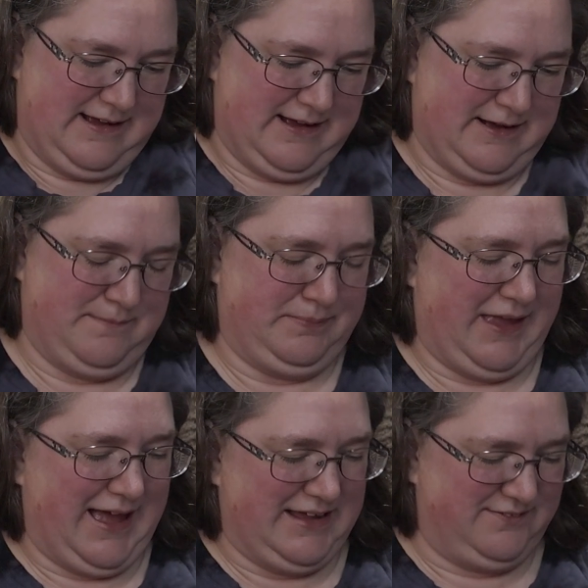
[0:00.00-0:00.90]

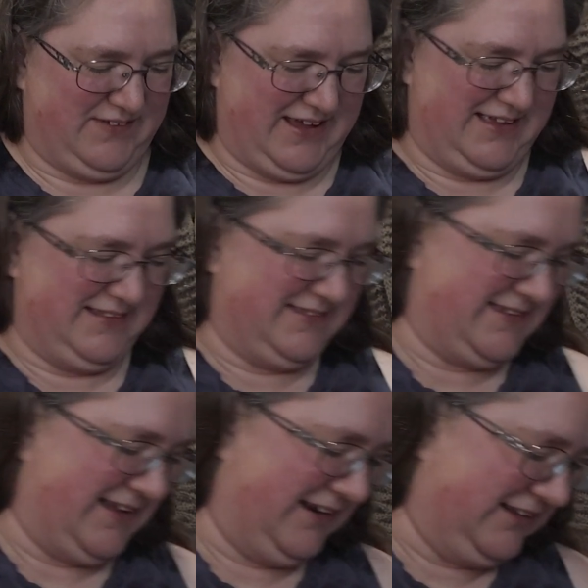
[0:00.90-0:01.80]

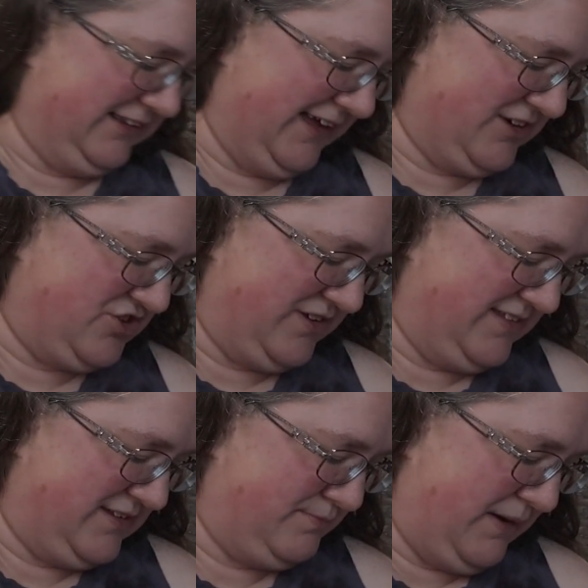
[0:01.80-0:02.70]
advents and
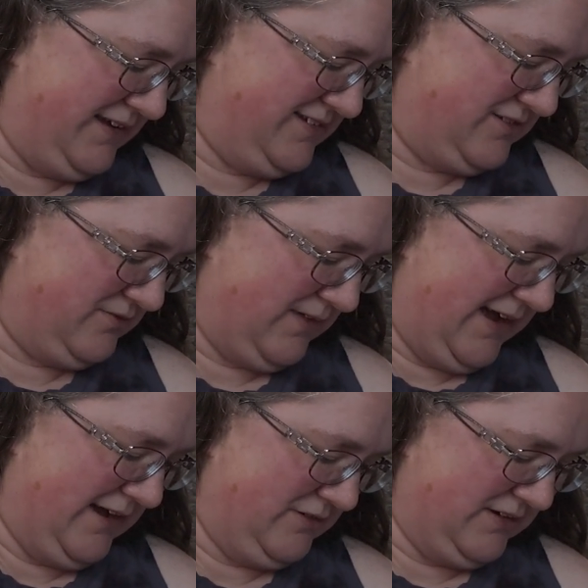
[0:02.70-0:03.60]
collections based
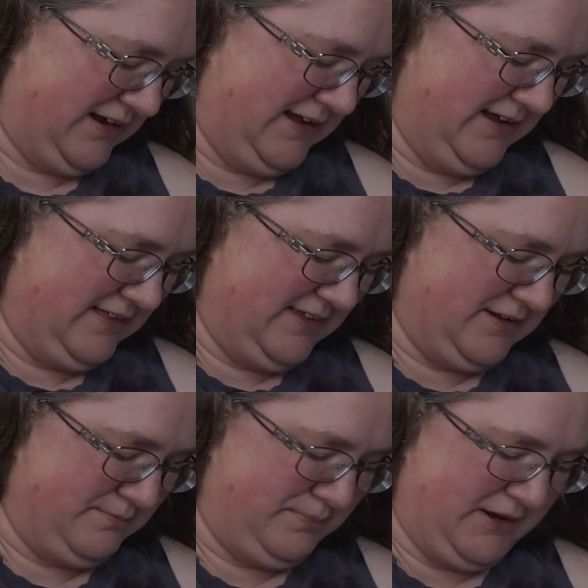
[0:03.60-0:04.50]
around the
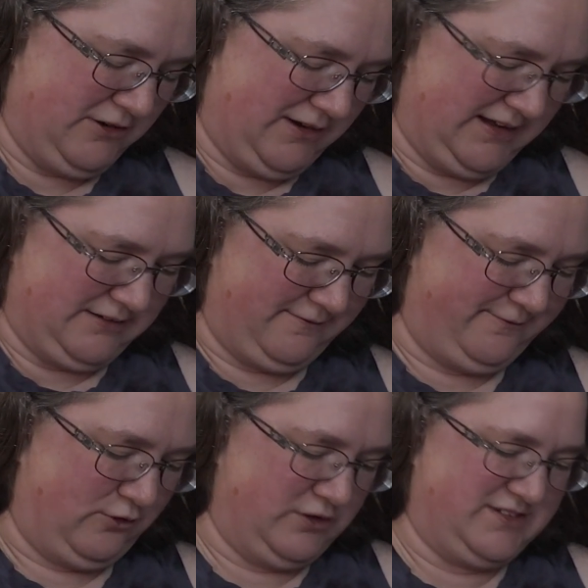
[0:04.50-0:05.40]
Empyrean
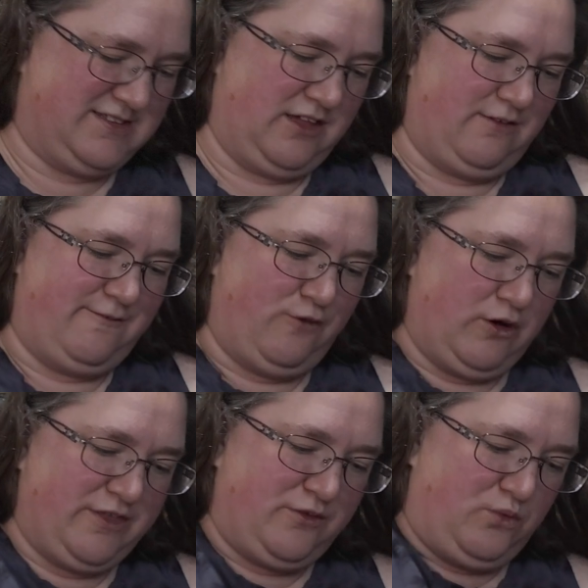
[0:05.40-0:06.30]

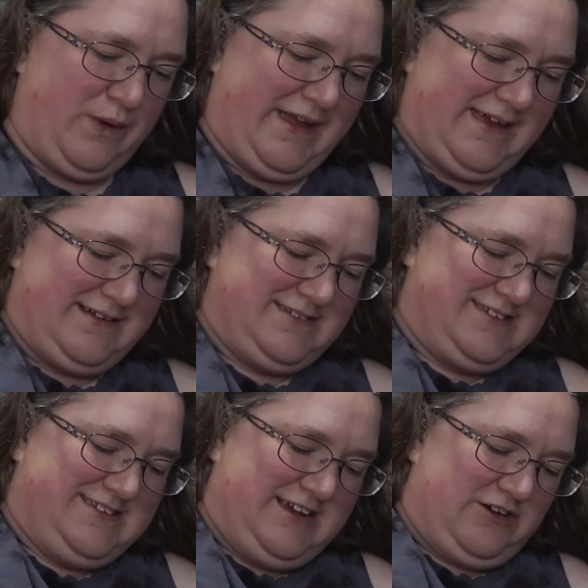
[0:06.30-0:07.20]
Fourth Wing
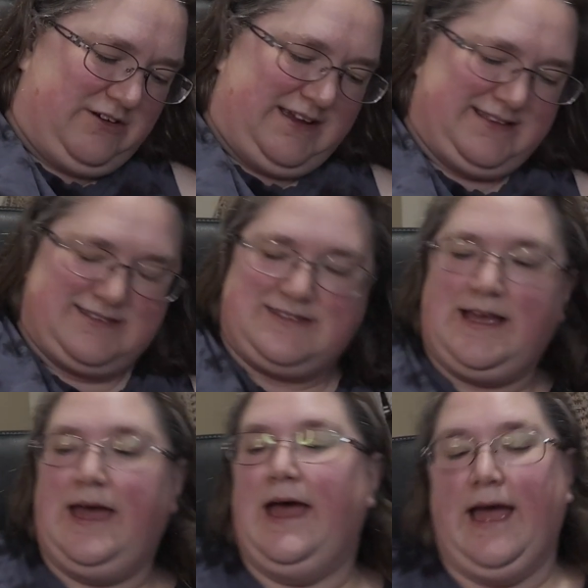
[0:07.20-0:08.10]
series.
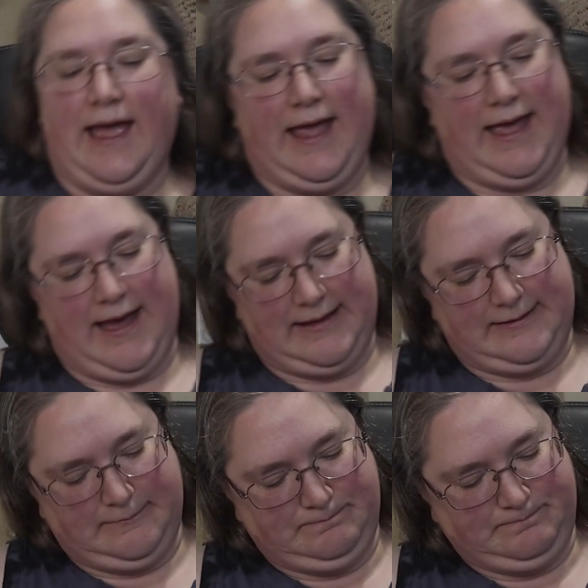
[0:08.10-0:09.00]
And